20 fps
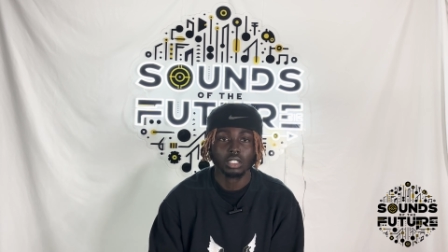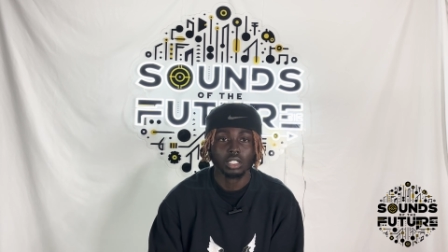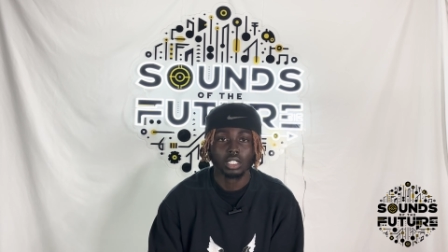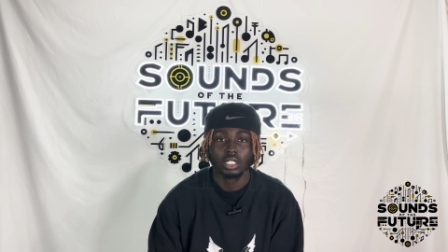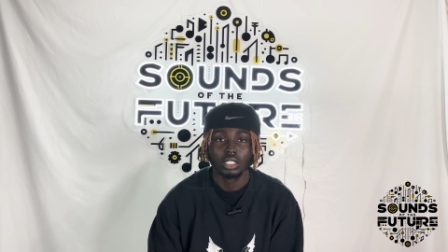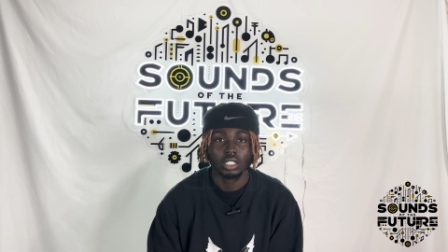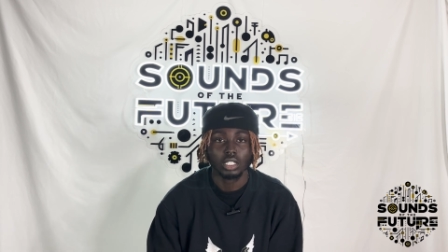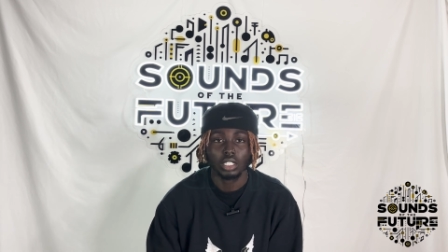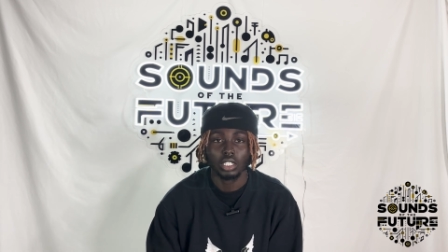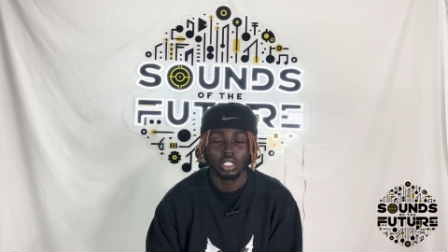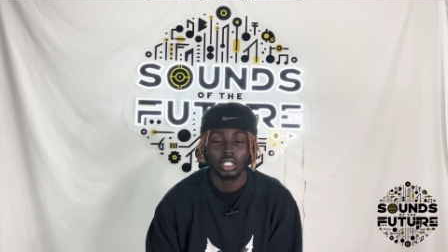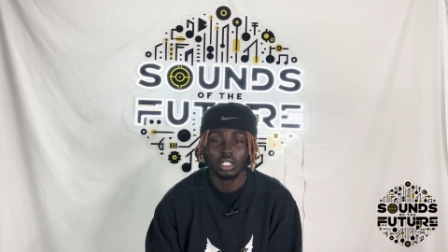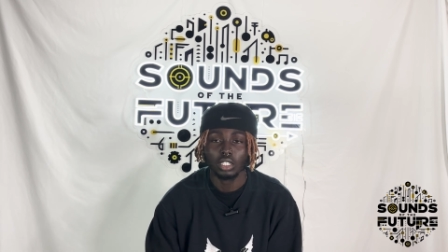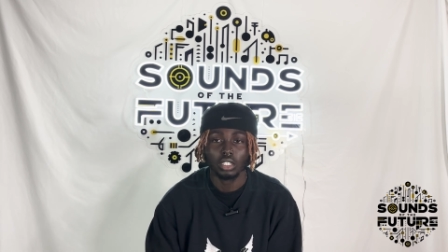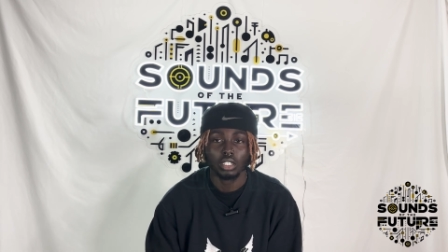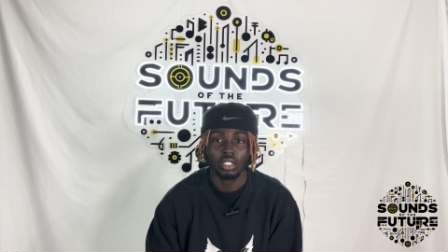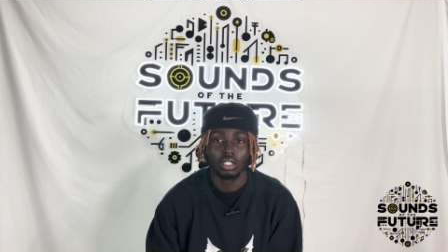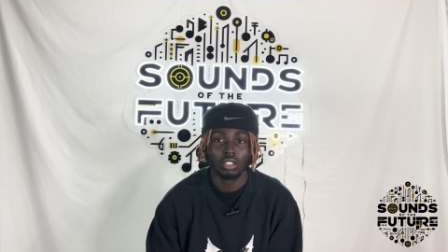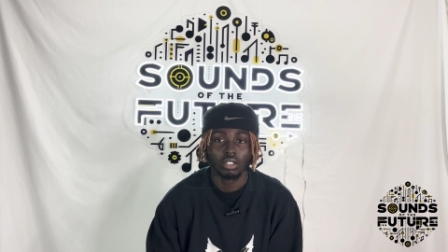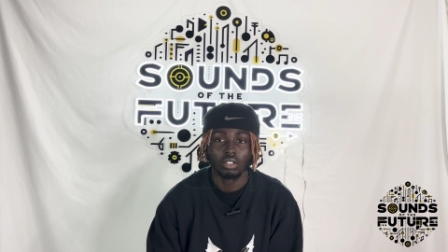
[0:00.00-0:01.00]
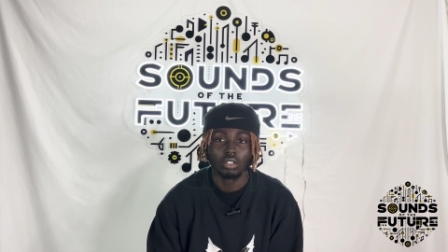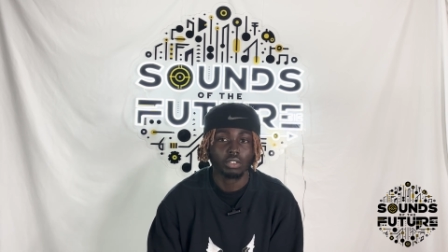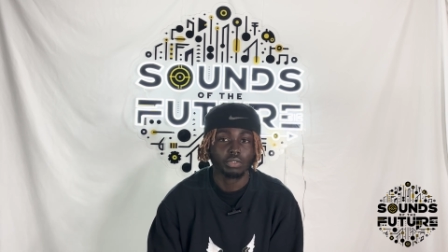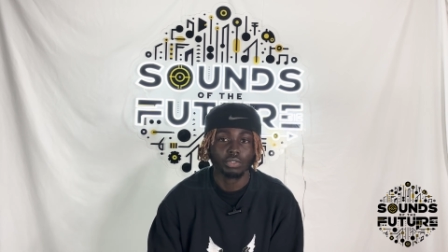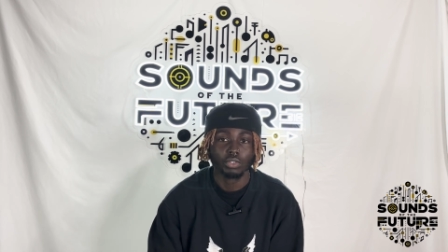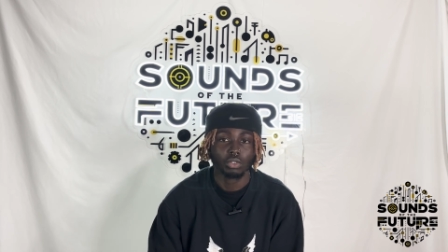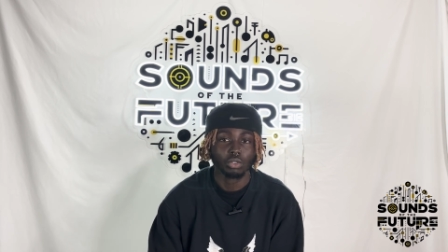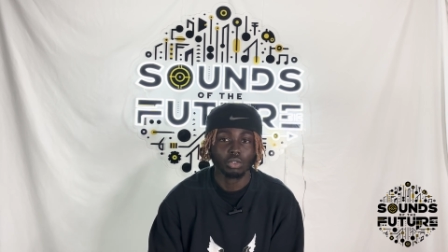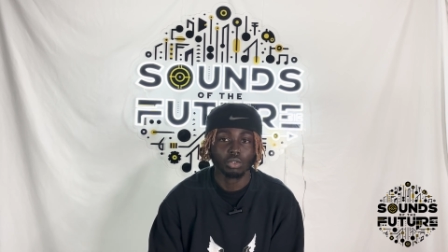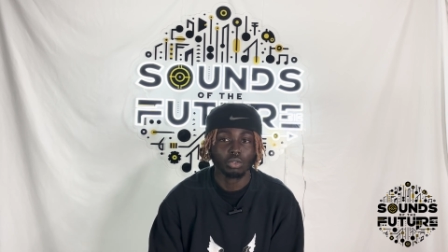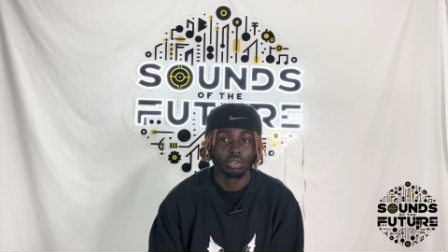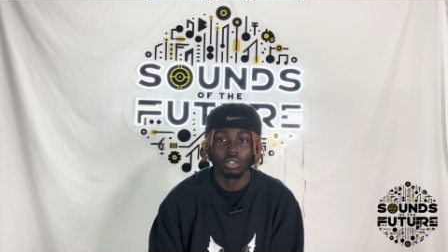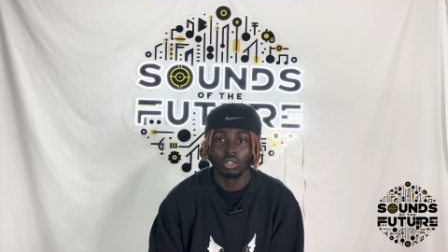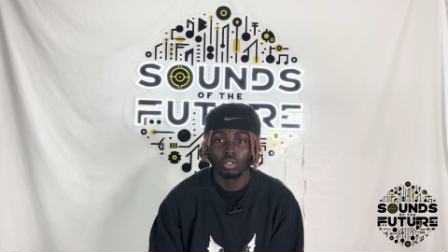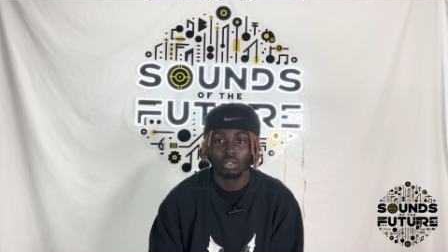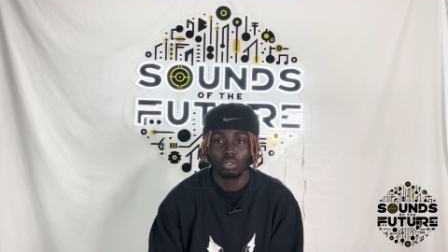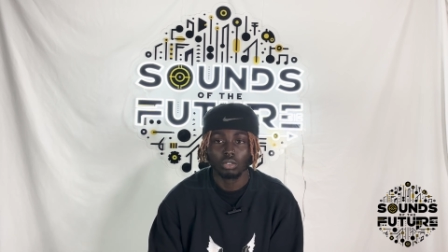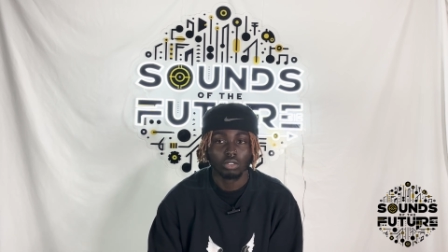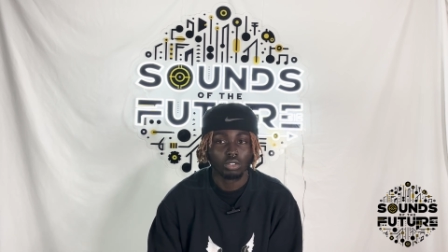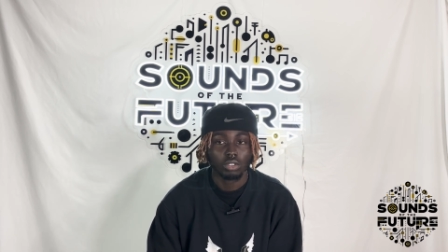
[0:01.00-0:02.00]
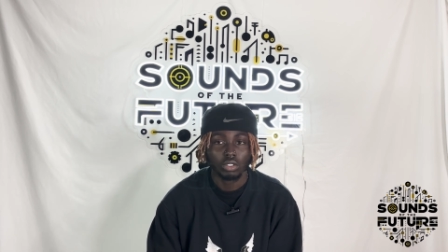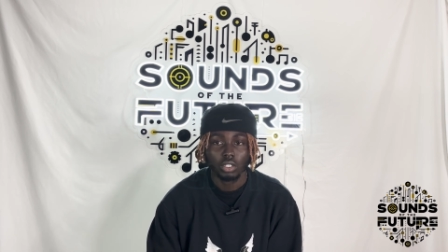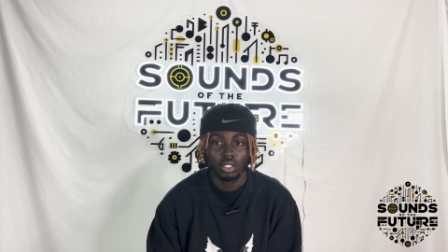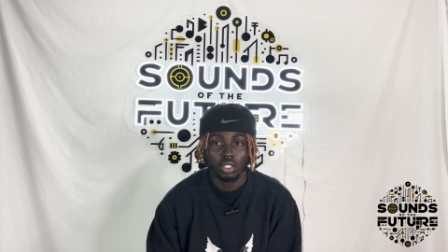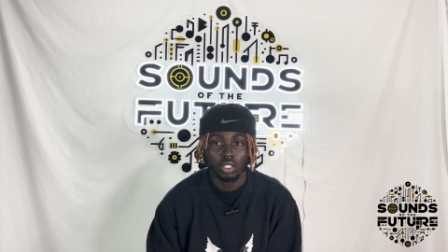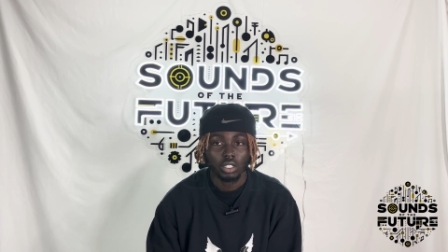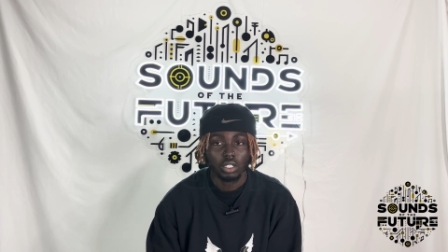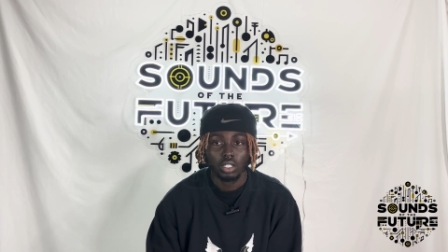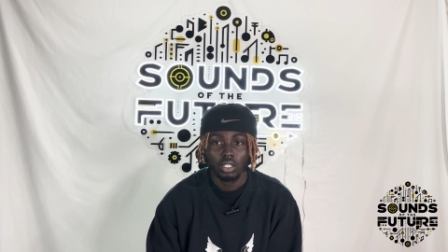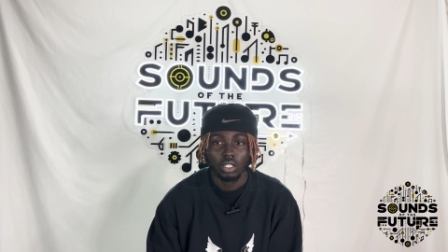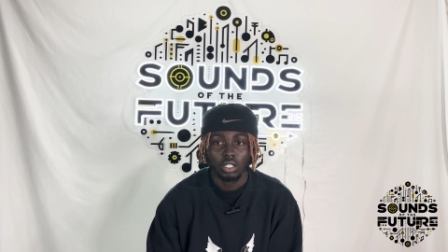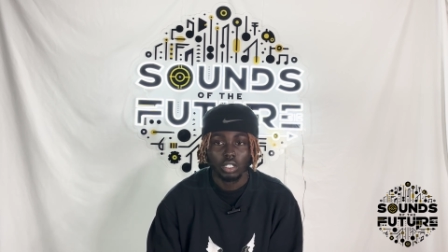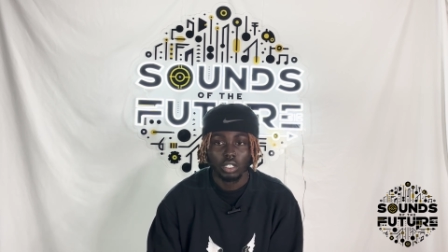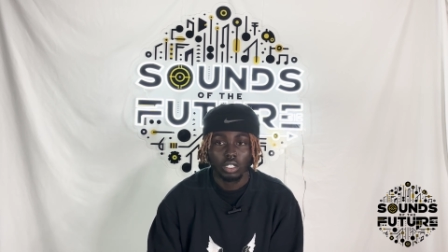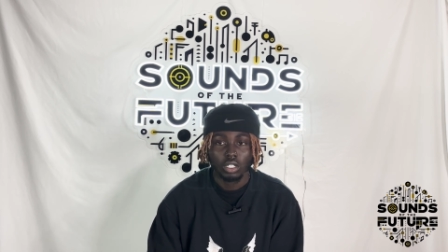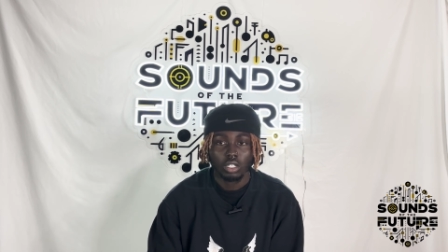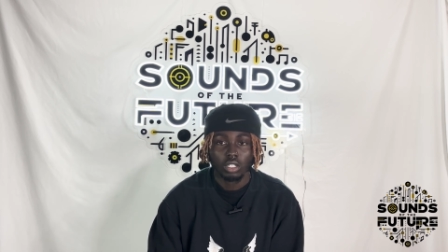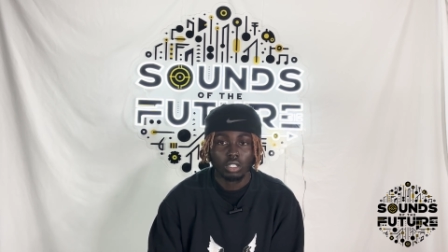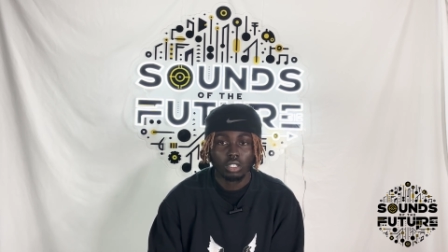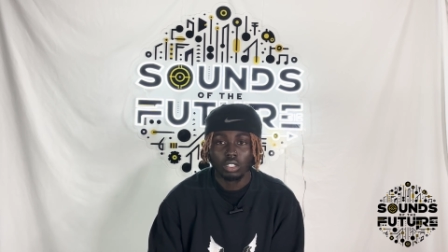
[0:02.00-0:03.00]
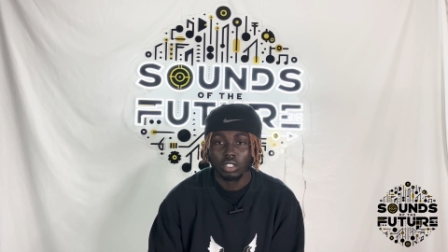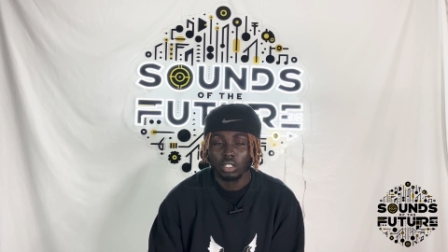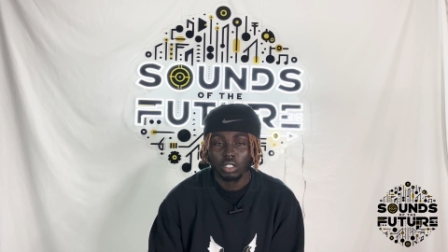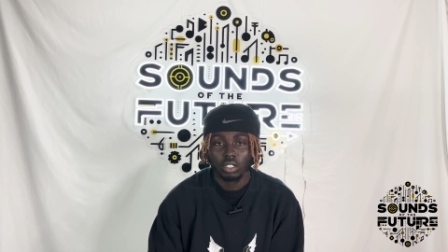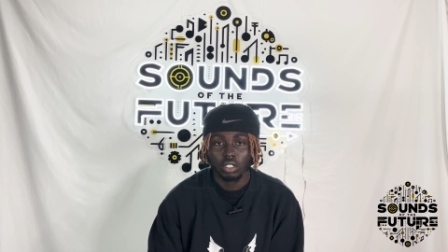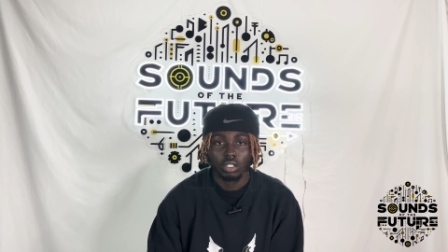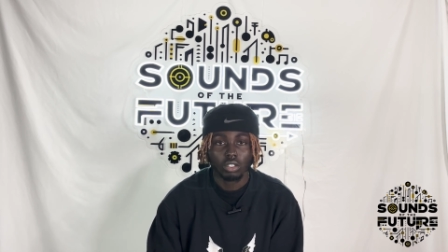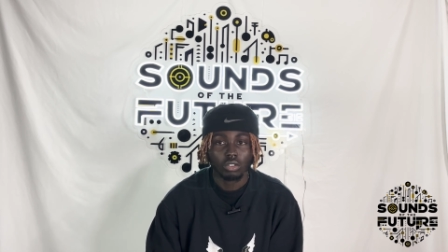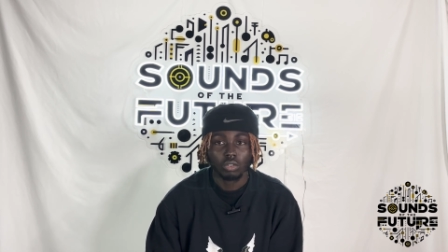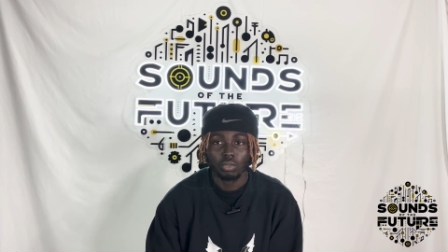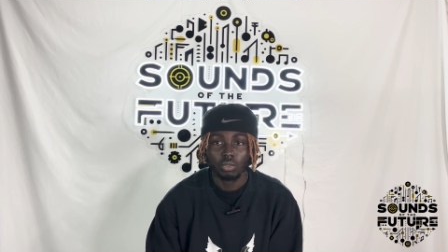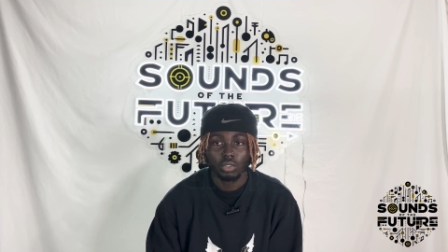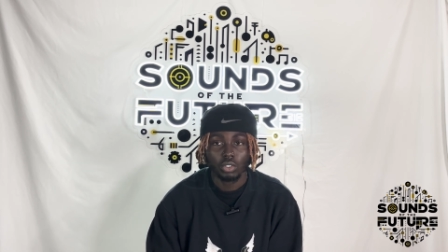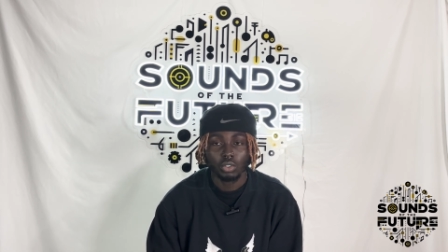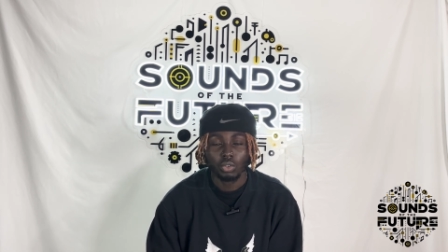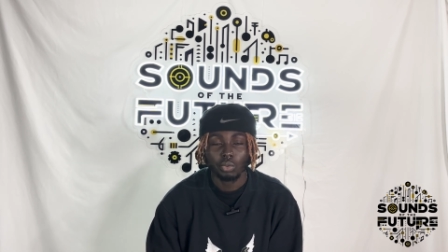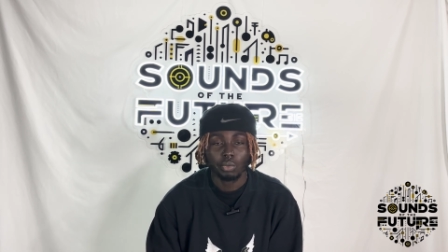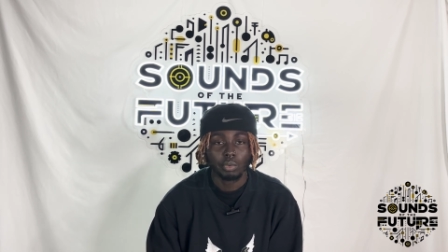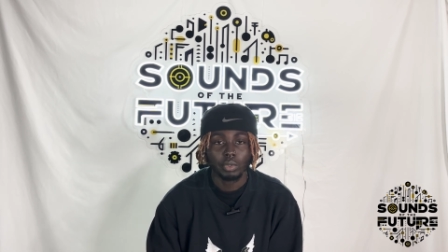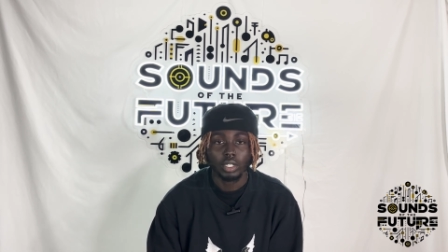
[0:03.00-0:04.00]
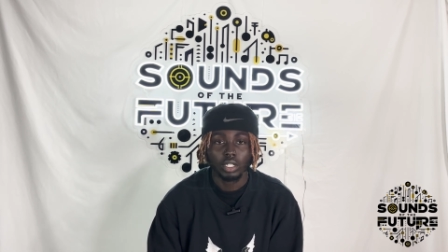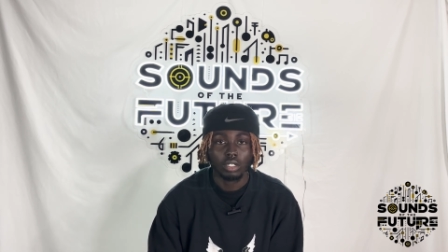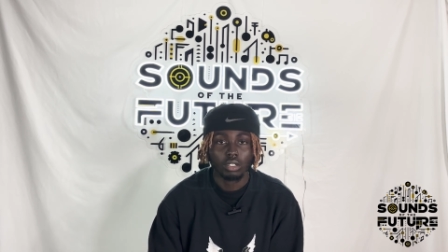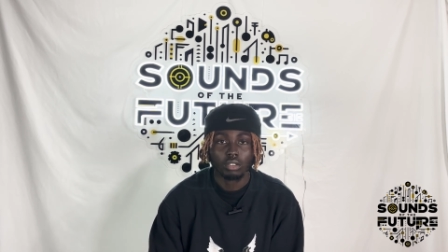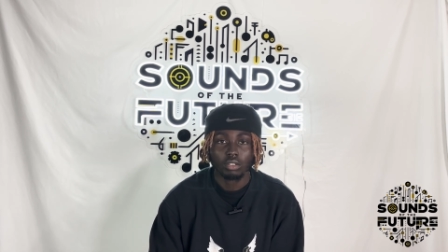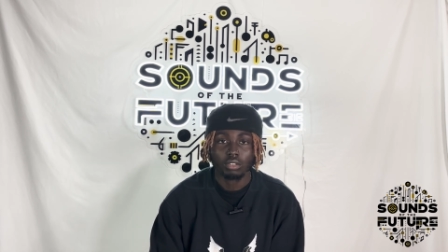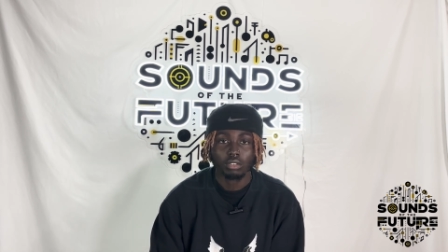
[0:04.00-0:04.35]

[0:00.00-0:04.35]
That's literally if you do those, you you'll win.